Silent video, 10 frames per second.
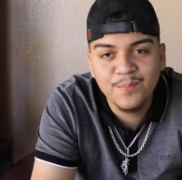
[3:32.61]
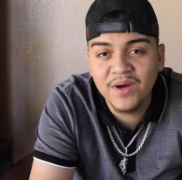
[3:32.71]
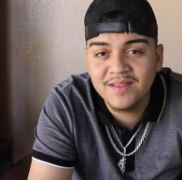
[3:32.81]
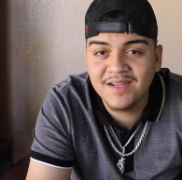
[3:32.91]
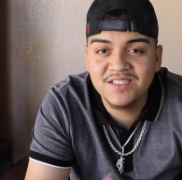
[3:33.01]

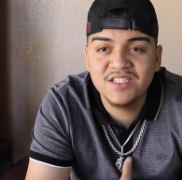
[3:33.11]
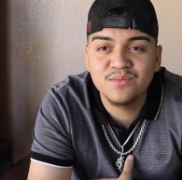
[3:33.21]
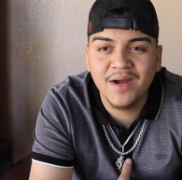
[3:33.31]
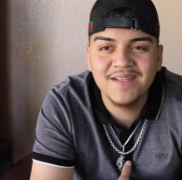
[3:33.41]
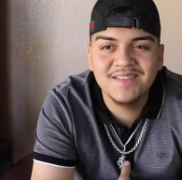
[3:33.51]
But that's just
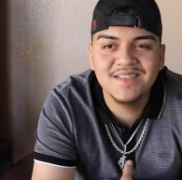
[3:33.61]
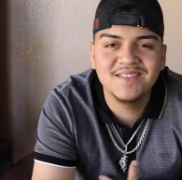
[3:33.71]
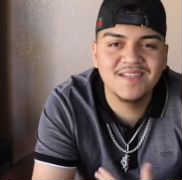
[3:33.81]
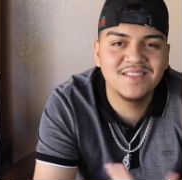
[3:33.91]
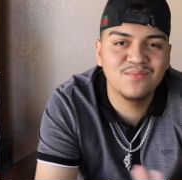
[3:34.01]
my taste.
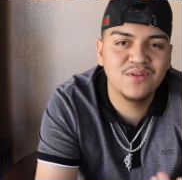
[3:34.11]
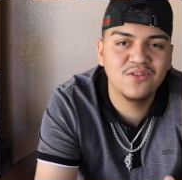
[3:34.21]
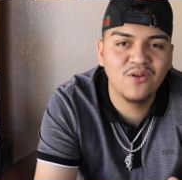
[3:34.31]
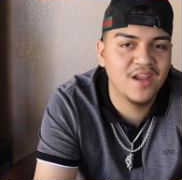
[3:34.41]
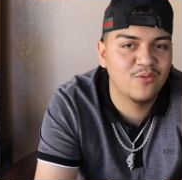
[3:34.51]
I simply
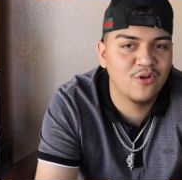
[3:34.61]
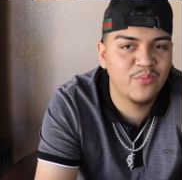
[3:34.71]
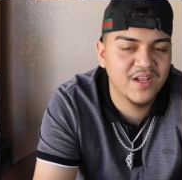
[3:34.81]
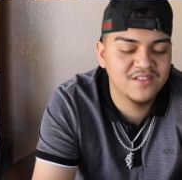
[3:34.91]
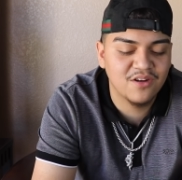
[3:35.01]
don't like roll
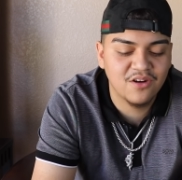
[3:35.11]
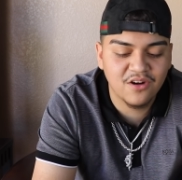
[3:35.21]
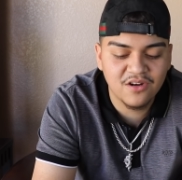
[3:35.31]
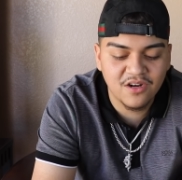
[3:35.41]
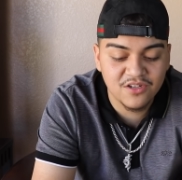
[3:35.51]
pans on
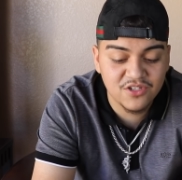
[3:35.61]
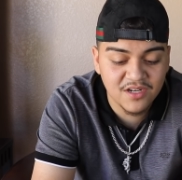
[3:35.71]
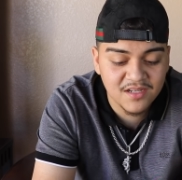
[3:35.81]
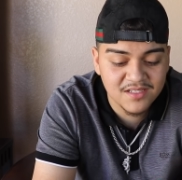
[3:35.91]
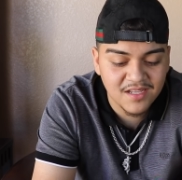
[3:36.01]
car on
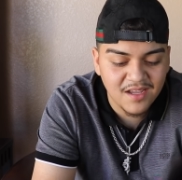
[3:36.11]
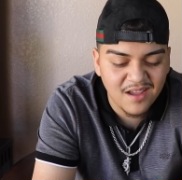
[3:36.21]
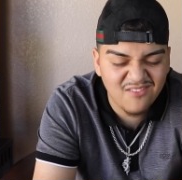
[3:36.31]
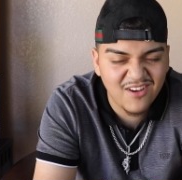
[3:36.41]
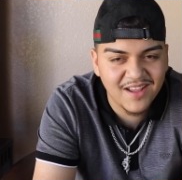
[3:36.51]
trucks.
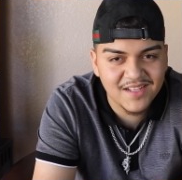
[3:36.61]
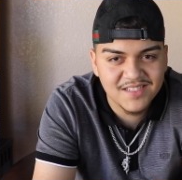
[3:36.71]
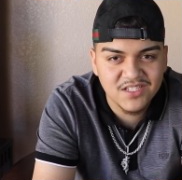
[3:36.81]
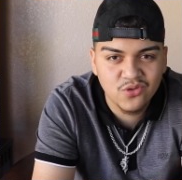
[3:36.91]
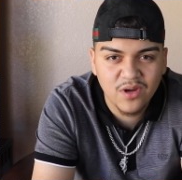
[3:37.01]
I feel like it
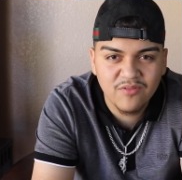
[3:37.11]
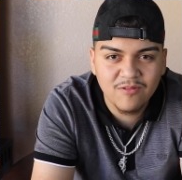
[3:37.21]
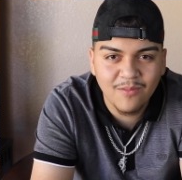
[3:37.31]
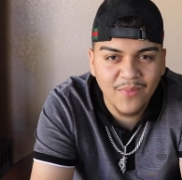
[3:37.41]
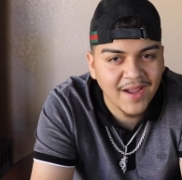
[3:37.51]
takes away
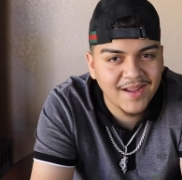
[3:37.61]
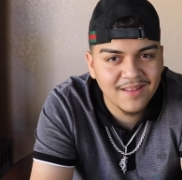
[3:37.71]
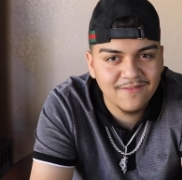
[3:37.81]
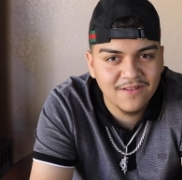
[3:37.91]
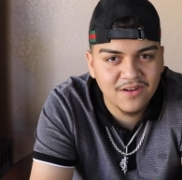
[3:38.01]
from the back
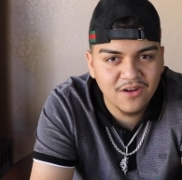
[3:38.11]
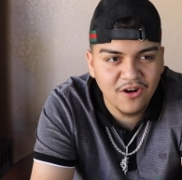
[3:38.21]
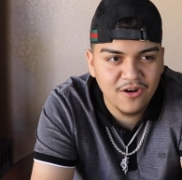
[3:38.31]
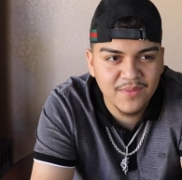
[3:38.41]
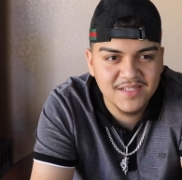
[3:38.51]
end of the
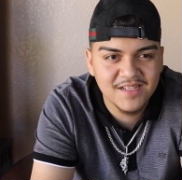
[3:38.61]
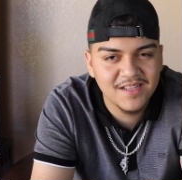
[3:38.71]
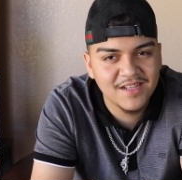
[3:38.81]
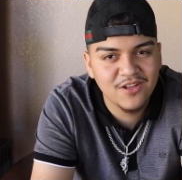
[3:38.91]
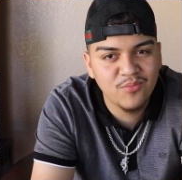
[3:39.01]
car, makes it
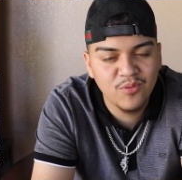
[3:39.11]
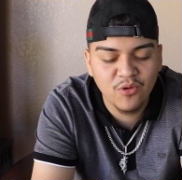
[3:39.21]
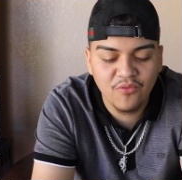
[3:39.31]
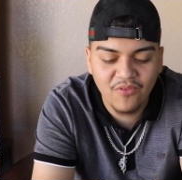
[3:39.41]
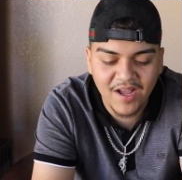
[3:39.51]
look a little bit
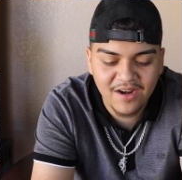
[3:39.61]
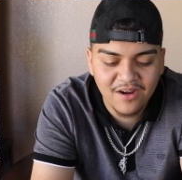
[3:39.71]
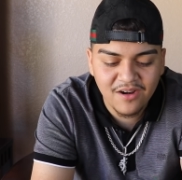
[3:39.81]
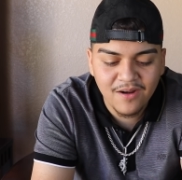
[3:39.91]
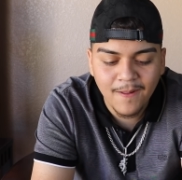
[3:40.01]
more
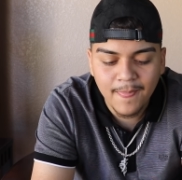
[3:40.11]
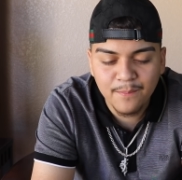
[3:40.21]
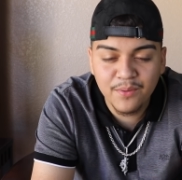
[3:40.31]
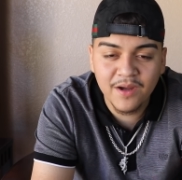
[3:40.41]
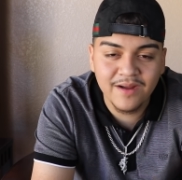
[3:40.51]
flatter.
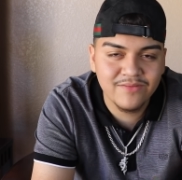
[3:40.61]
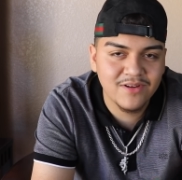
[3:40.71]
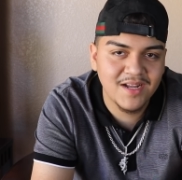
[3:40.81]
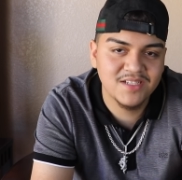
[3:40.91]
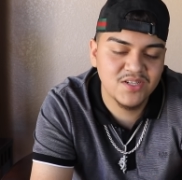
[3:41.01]
But
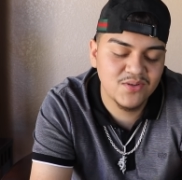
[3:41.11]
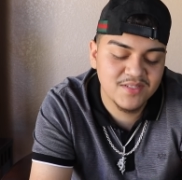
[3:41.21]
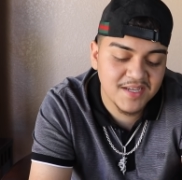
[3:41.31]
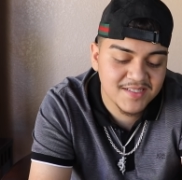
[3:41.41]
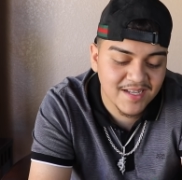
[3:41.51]
everyone has their own
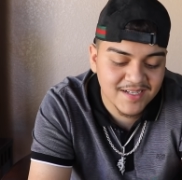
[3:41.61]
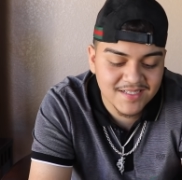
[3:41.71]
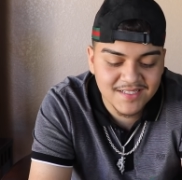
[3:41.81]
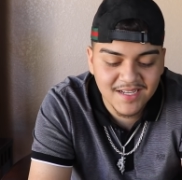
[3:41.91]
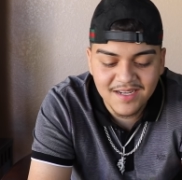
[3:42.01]
taste, like I
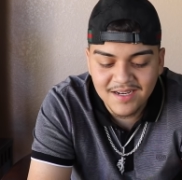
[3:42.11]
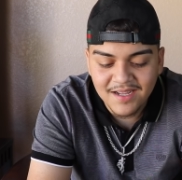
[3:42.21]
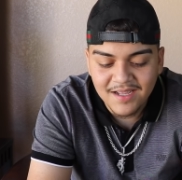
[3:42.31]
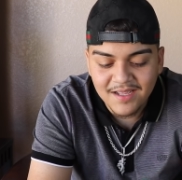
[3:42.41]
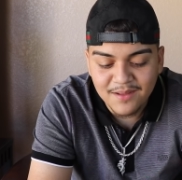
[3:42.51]
said.
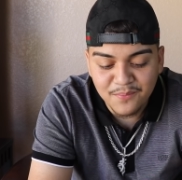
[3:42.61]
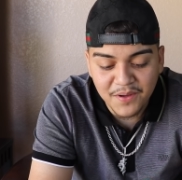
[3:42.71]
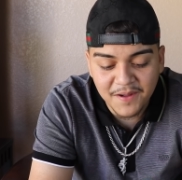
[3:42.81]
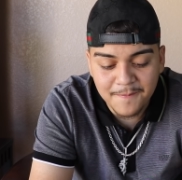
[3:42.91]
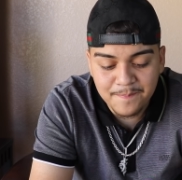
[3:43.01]

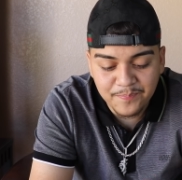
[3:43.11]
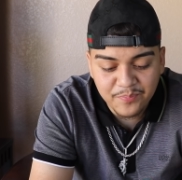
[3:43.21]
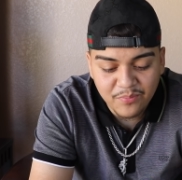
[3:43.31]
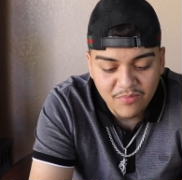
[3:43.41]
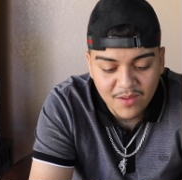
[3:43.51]
But
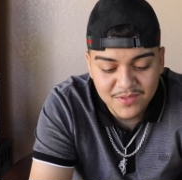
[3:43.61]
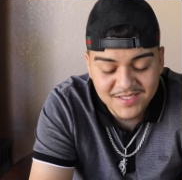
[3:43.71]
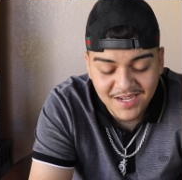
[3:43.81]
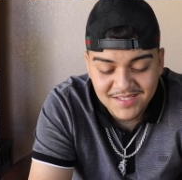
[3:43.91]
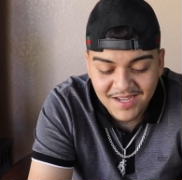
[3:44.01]

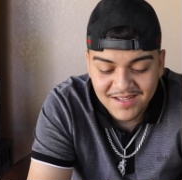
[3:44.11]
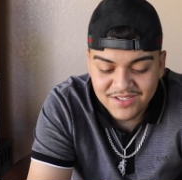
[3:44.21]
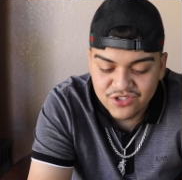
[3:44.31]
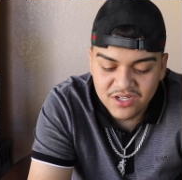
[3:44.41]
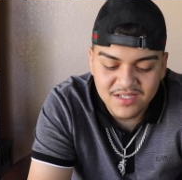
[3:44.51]
Besides that,
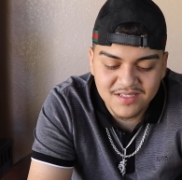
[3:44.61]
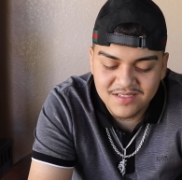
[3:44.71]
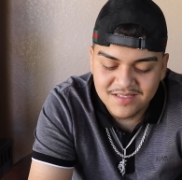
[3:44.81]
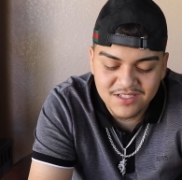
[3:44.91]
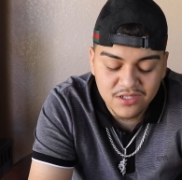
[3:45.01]
this truck is
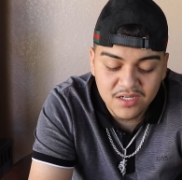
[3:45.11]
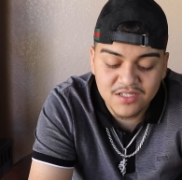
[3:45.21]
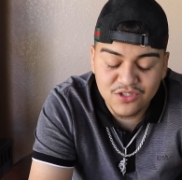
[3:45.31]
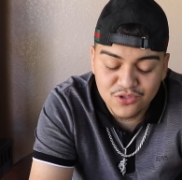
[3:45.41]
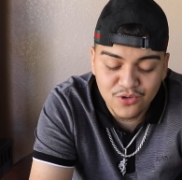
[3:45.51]
this truck
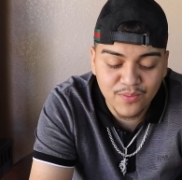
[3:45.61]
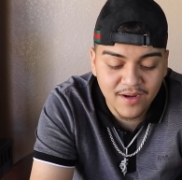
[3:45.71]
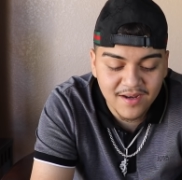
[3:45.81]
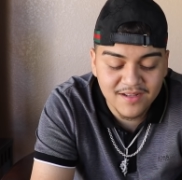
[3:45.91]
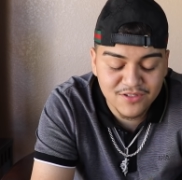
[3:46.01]
is super
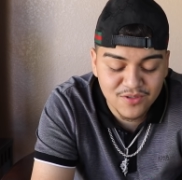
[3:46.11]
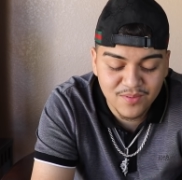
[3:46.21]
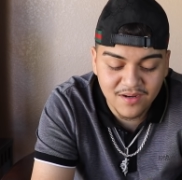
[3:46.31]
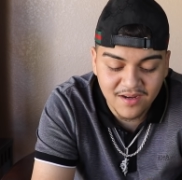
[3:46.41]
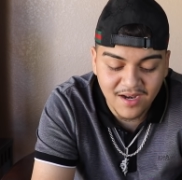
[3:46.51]
clean,
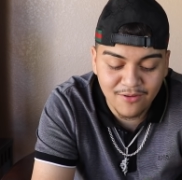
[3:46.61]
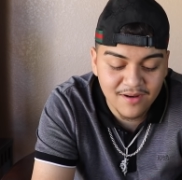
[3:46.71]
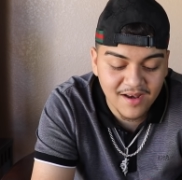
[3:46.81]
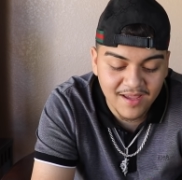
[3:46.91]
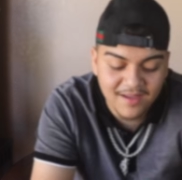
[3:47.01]
super clean. I
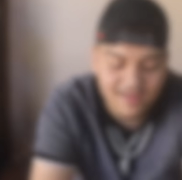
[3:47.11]
really like